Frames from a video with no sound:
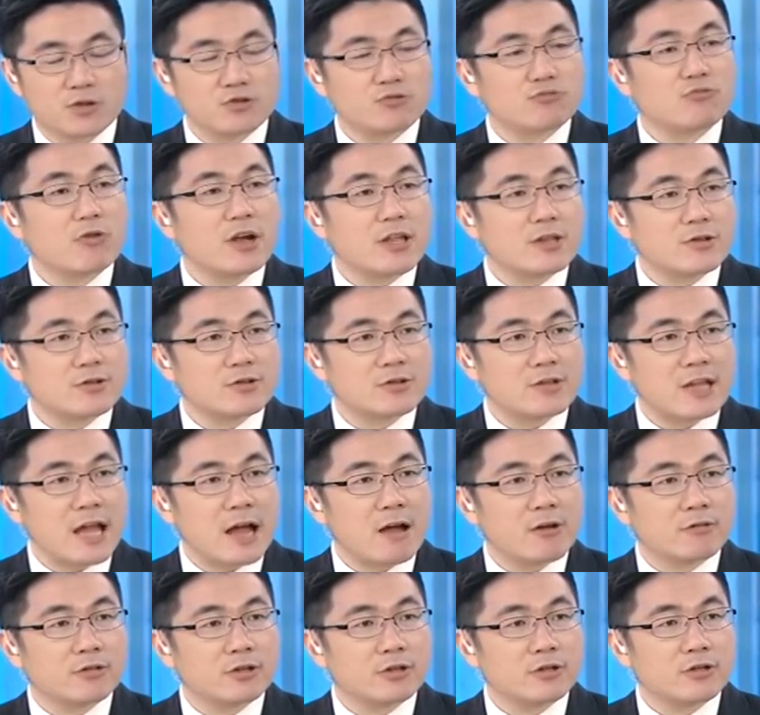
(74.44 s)
strength?
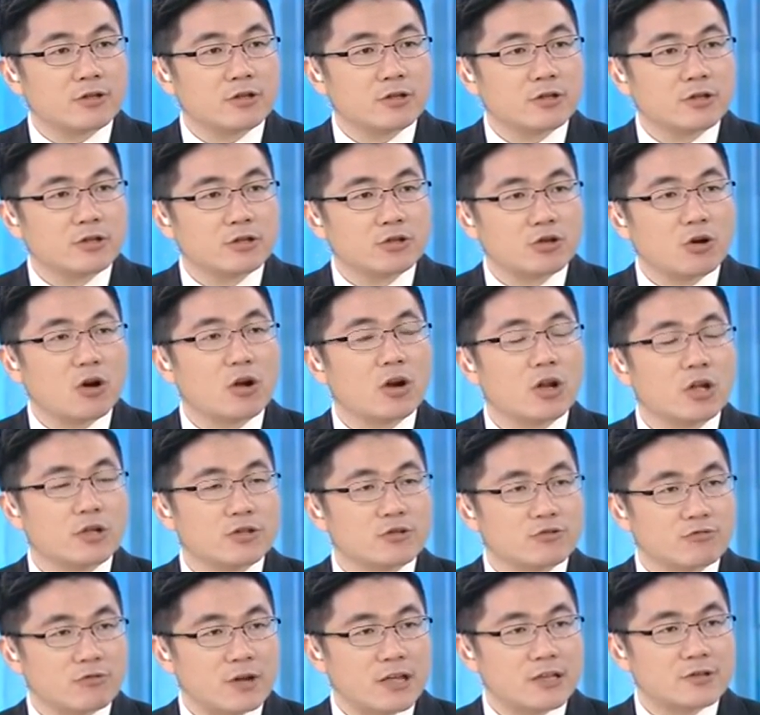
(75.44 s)
Now the dollar
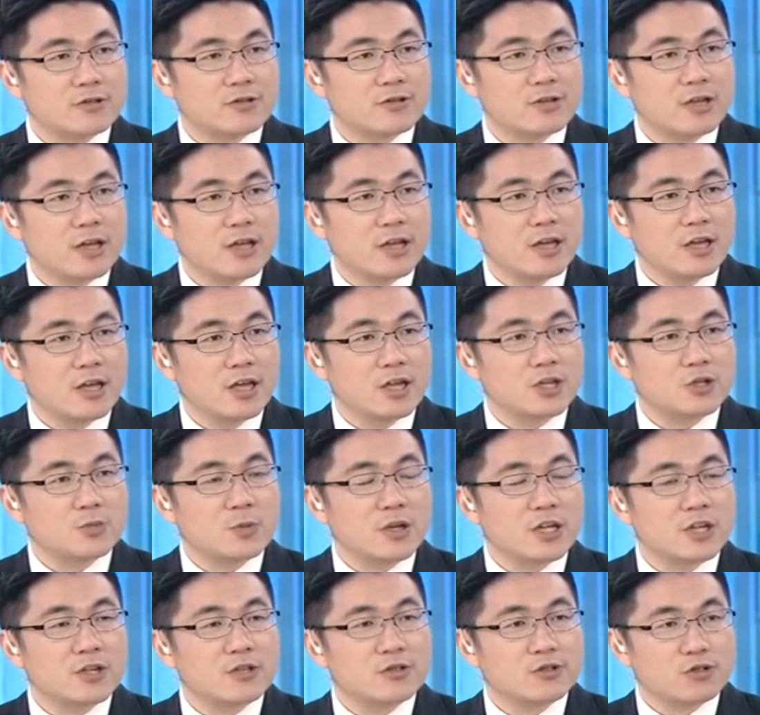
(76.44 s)
strength is
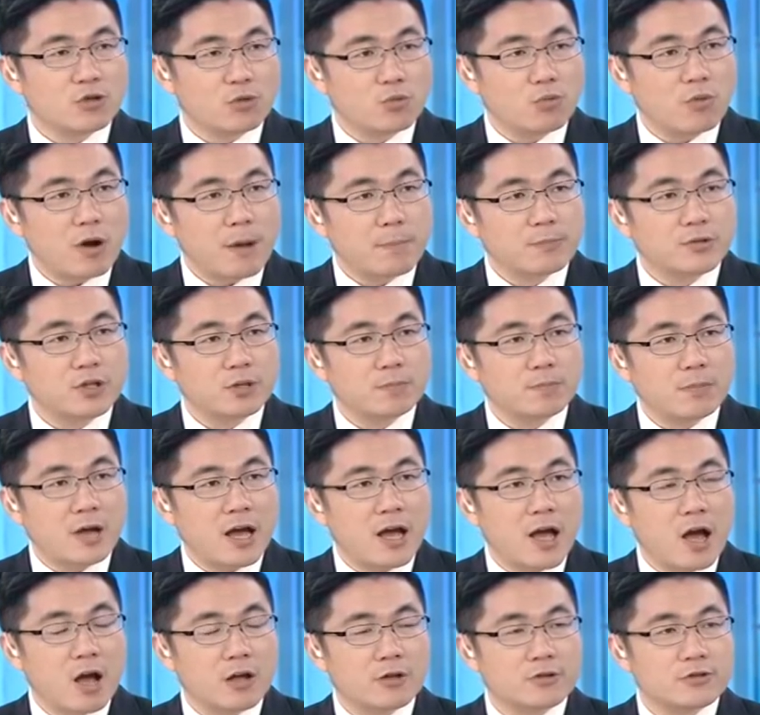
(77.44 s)
being interrupted
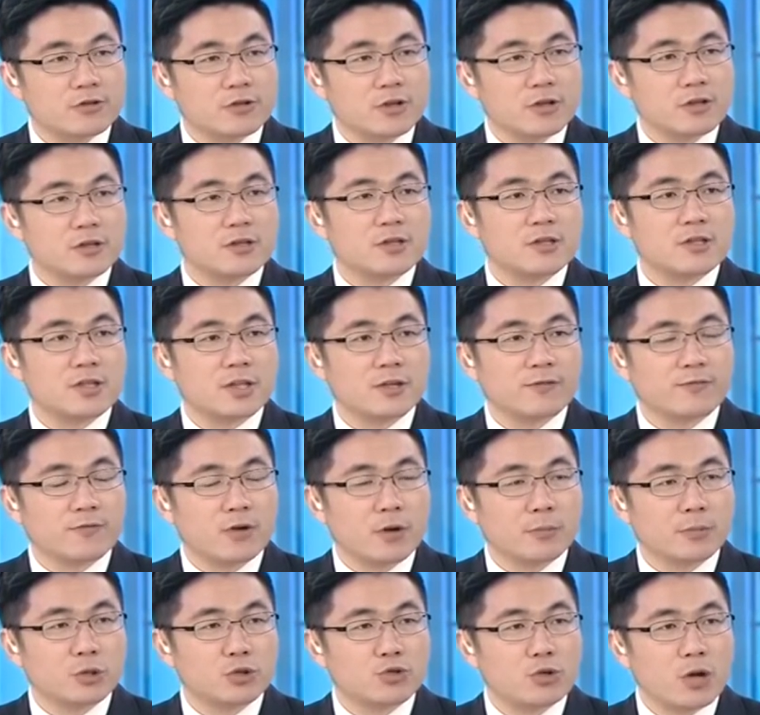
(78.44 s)
by uncertainty
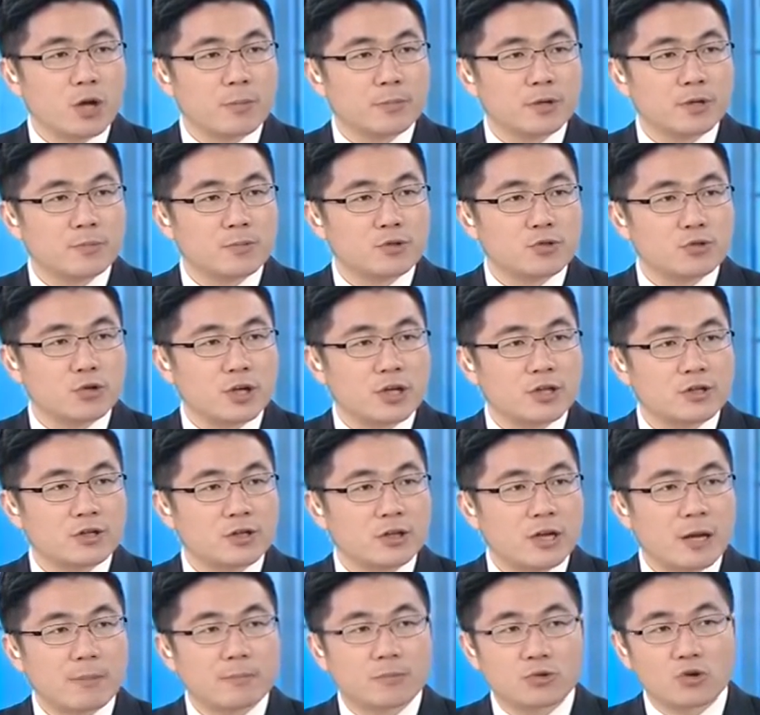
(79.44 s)
from the Trump
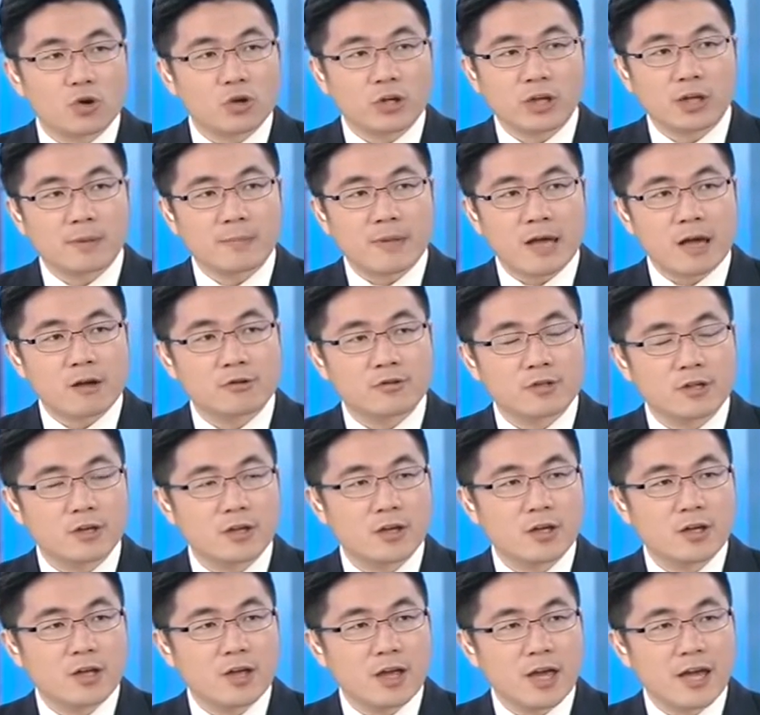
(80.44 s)
administration. I'm talking about
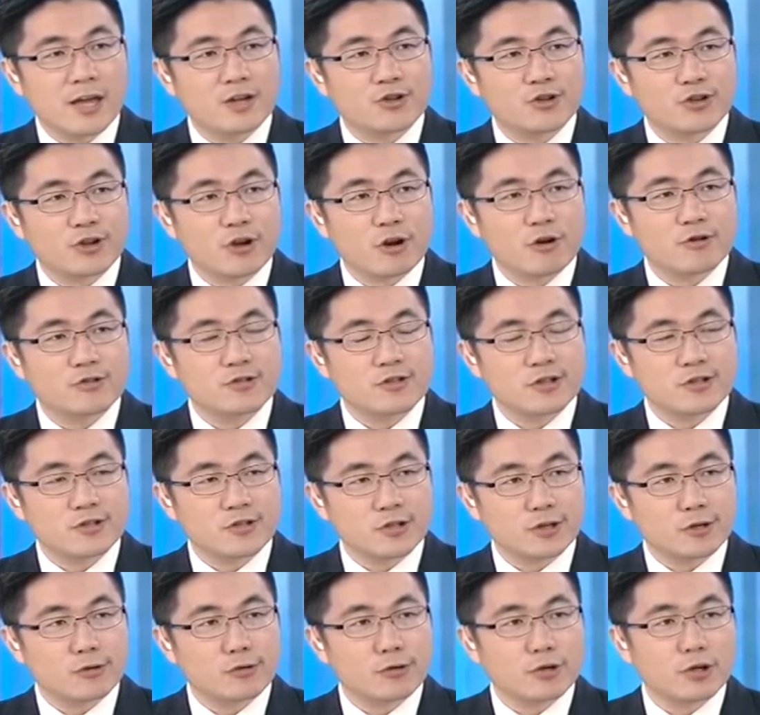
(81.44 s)
Asian
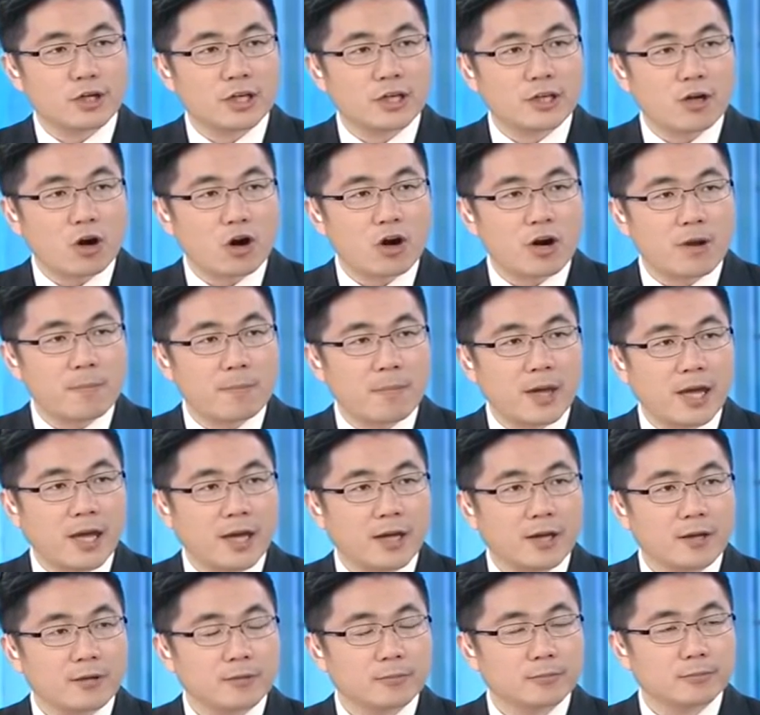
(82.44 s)
currencies, including
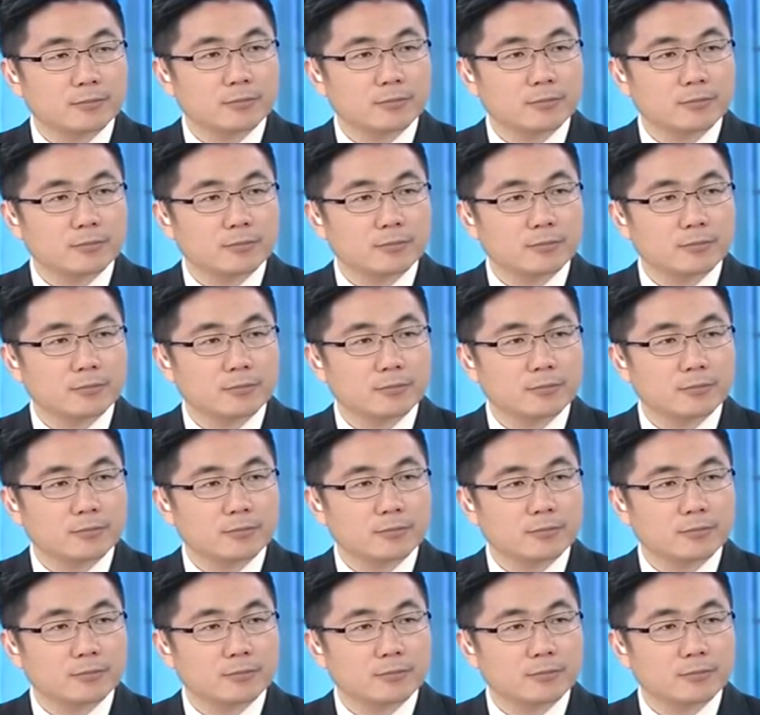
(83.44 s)
RMB.